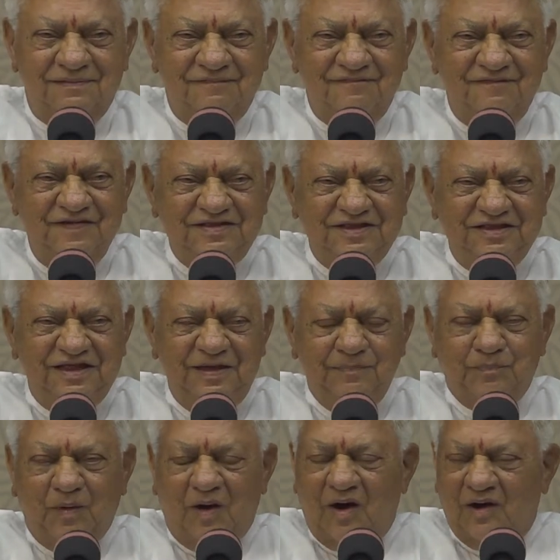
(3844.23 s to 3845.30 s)
with
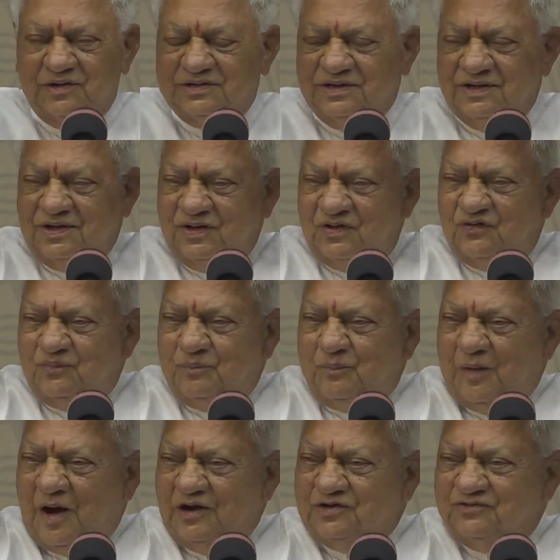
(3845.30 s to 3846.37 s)
the pot.
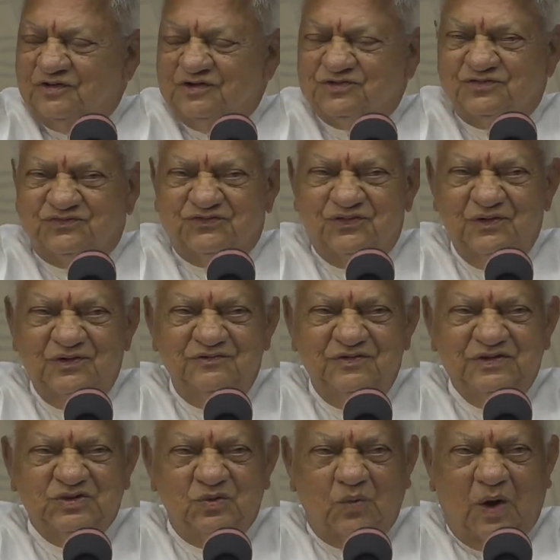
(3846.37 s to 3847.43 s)
Pot was full
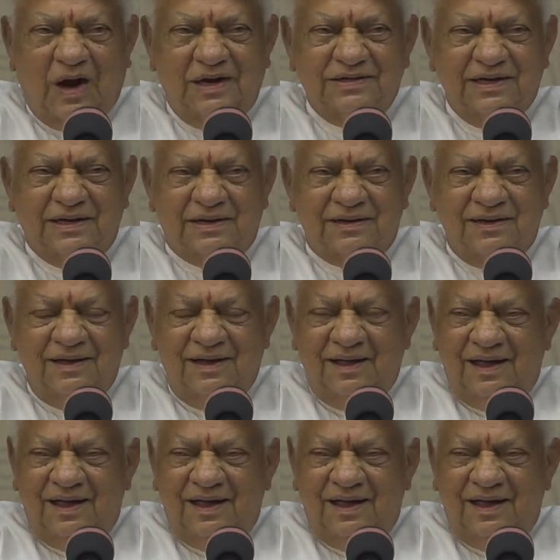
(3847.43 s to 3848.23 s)
with water.